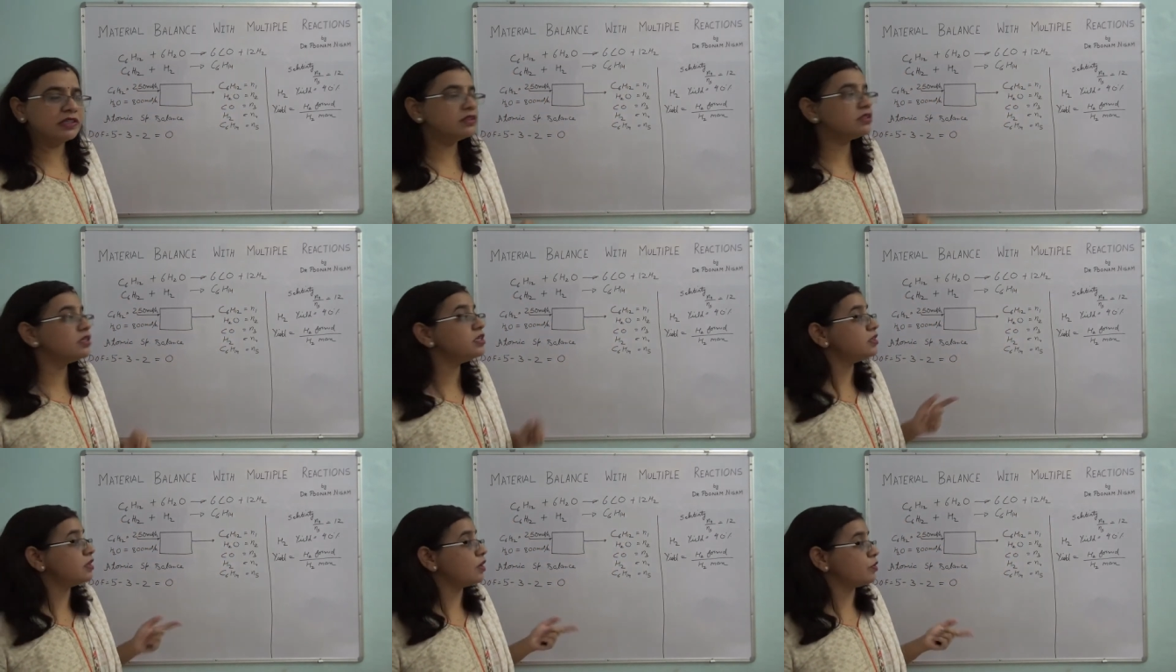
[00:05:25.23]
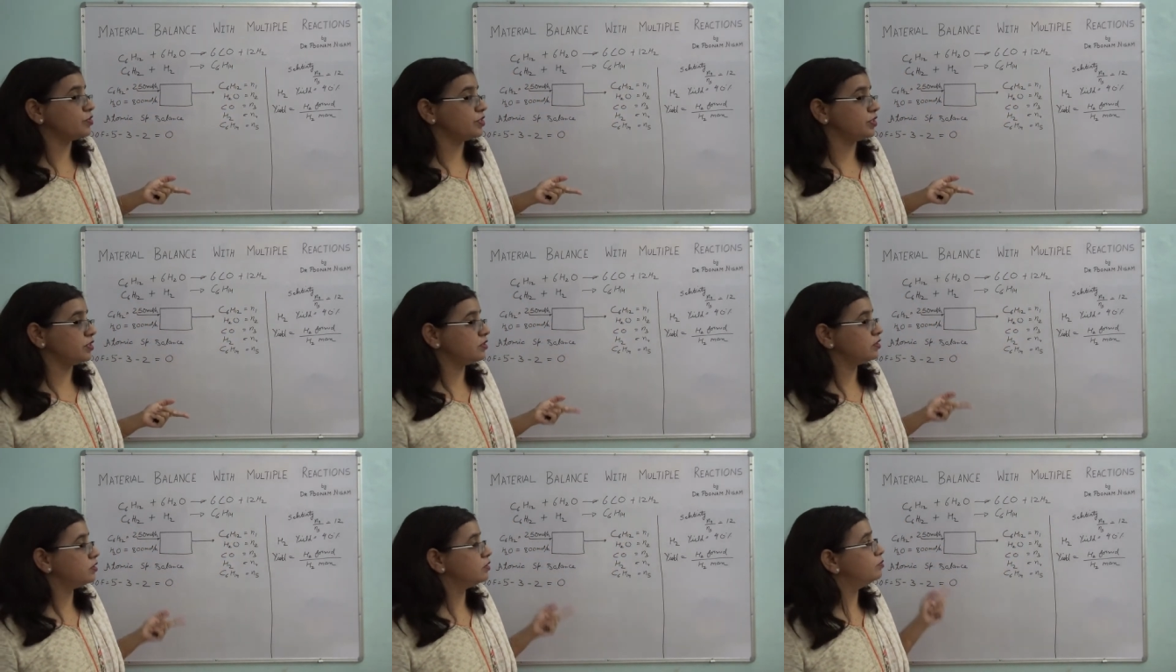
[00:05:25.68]
three
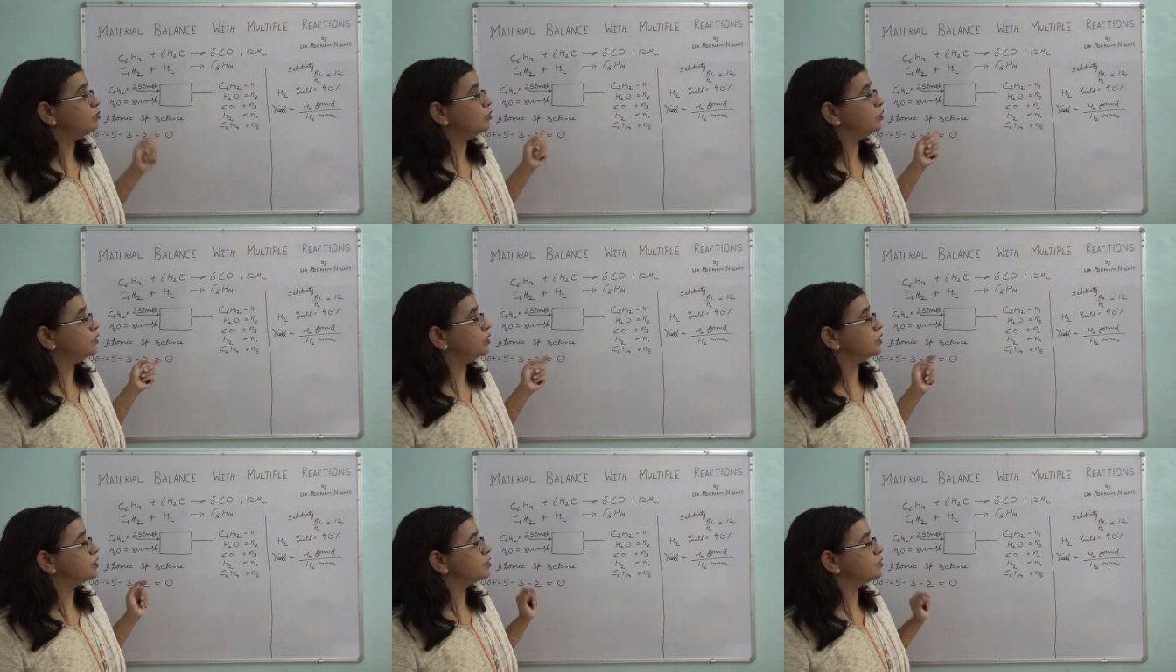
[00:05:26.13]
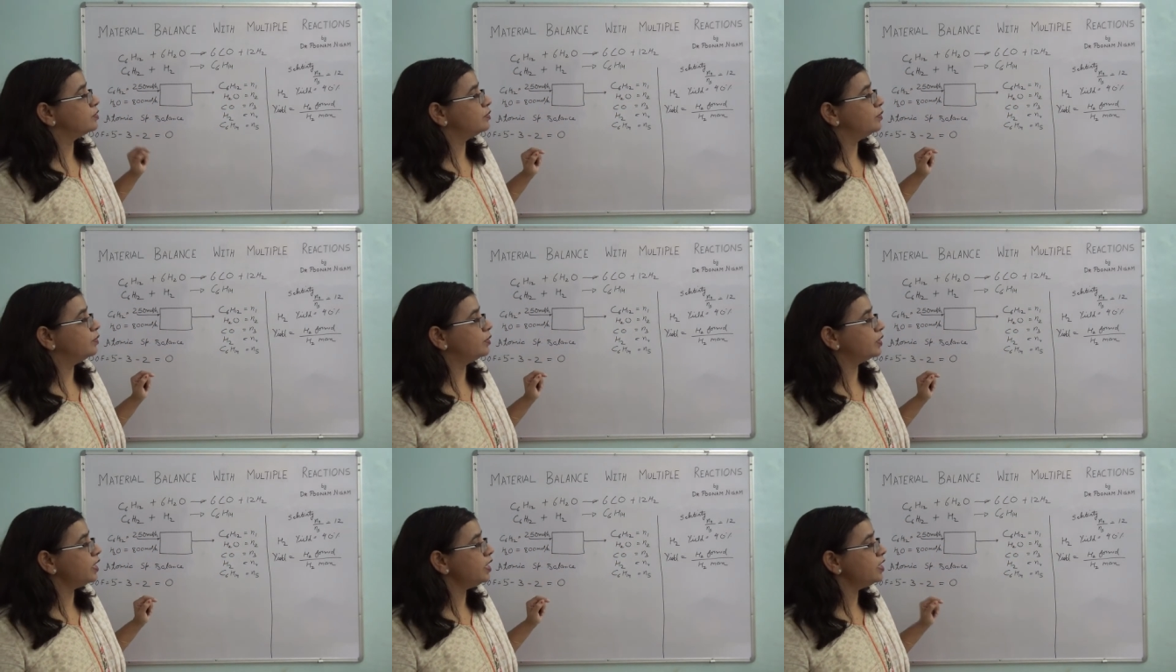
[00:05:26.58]
thousand moles.
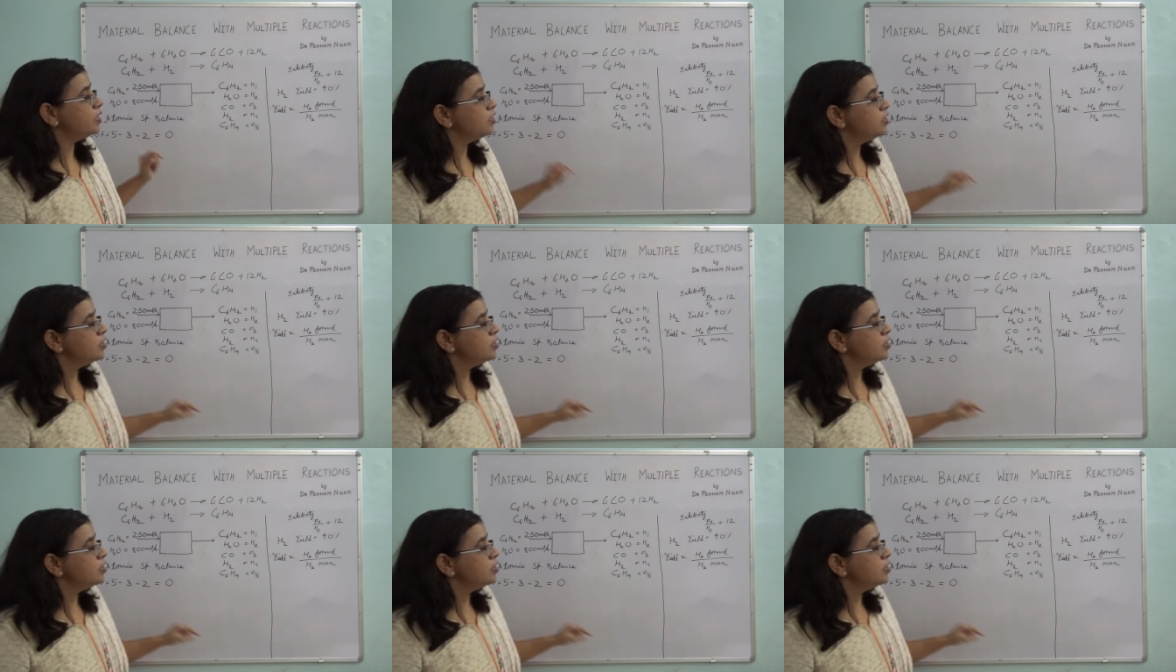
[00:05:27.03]
Okay,